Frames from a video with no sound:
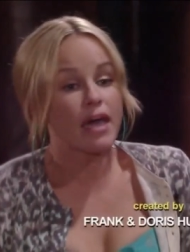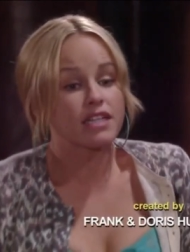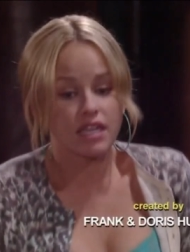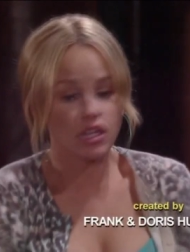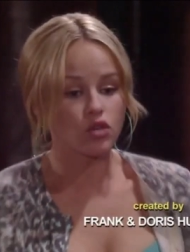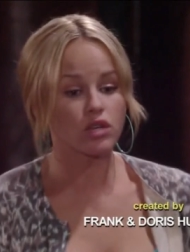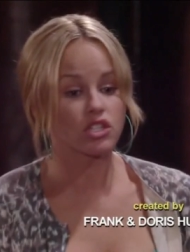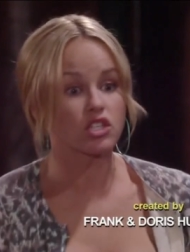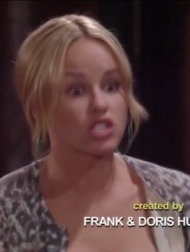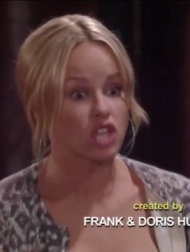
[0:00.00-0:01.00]
I'm asking you to
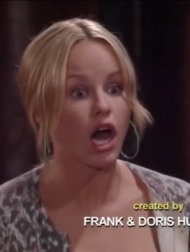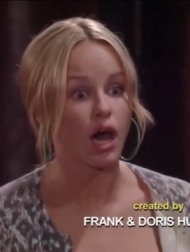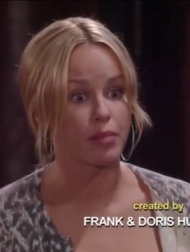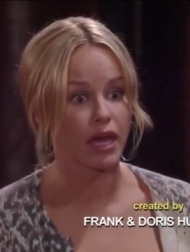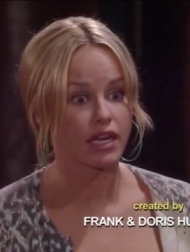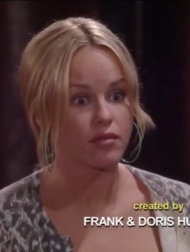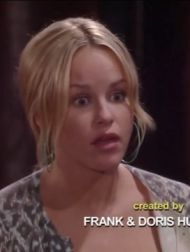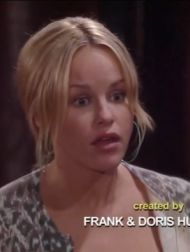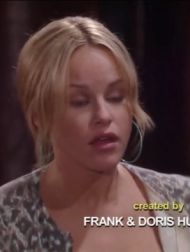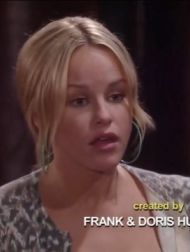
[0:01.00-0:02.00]
just stop and,
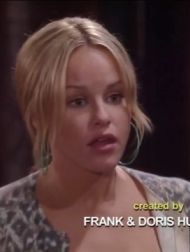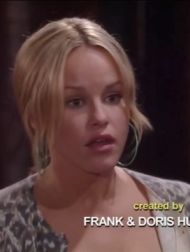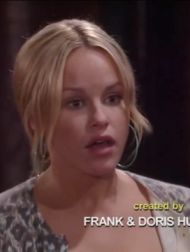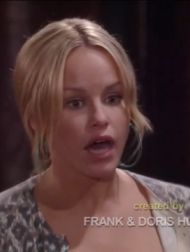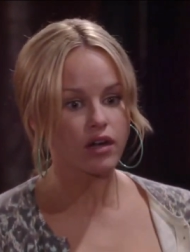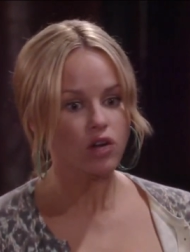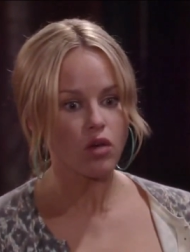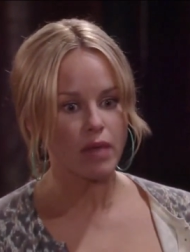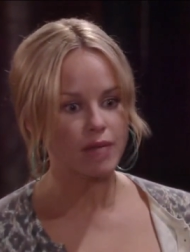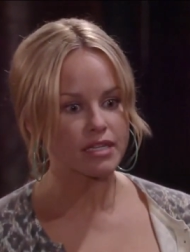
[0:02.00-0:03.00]
I don't
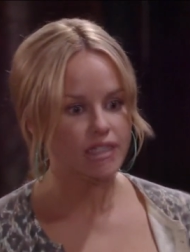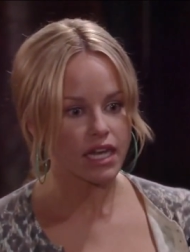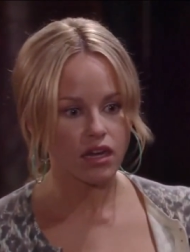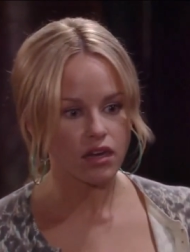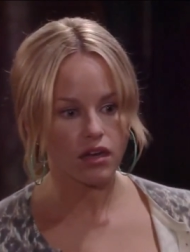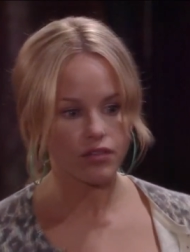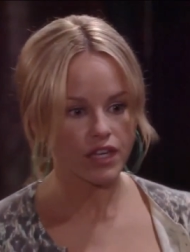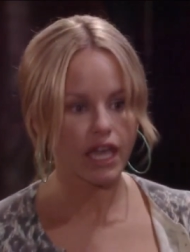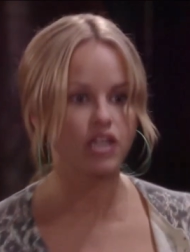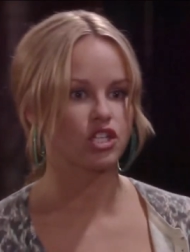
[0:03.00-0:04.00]
know, maybe take a
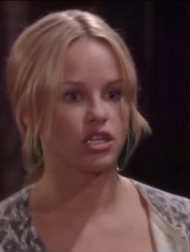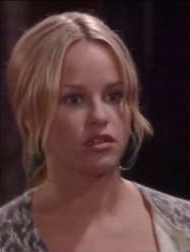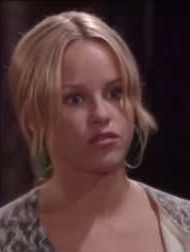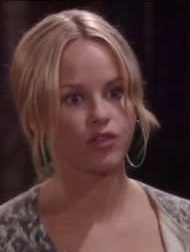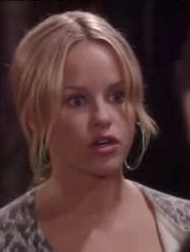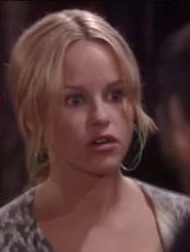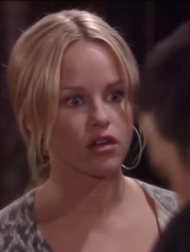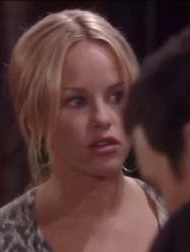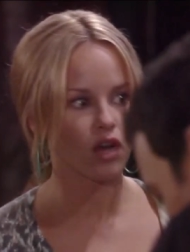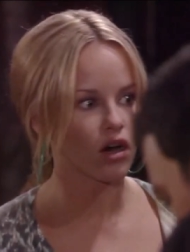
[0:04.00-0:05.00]
vacation for
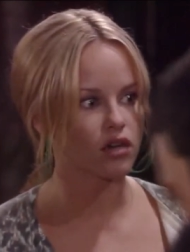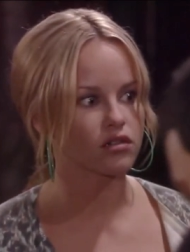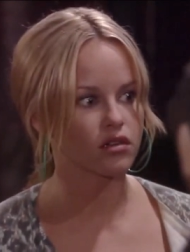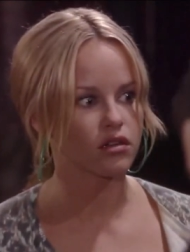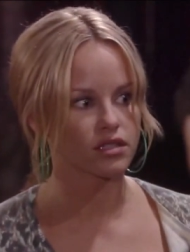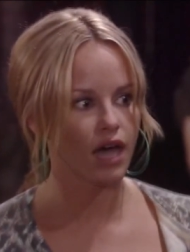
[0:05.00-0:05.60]
a long